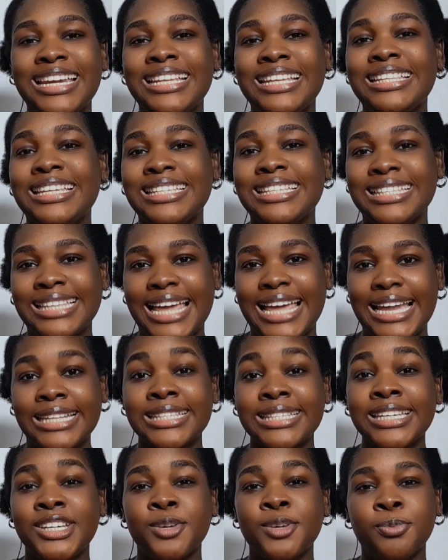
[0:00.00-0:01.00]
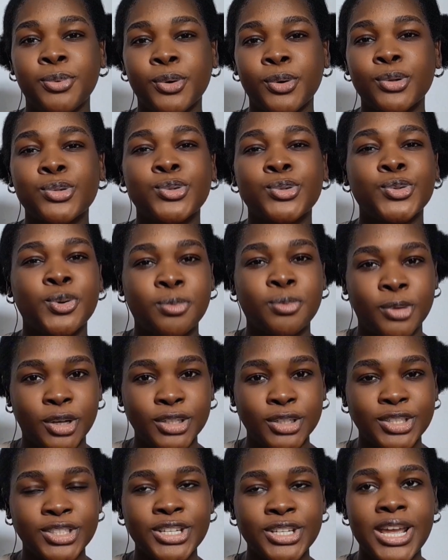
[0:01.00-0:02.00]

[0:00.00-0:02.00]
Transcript: in this light in the book so much.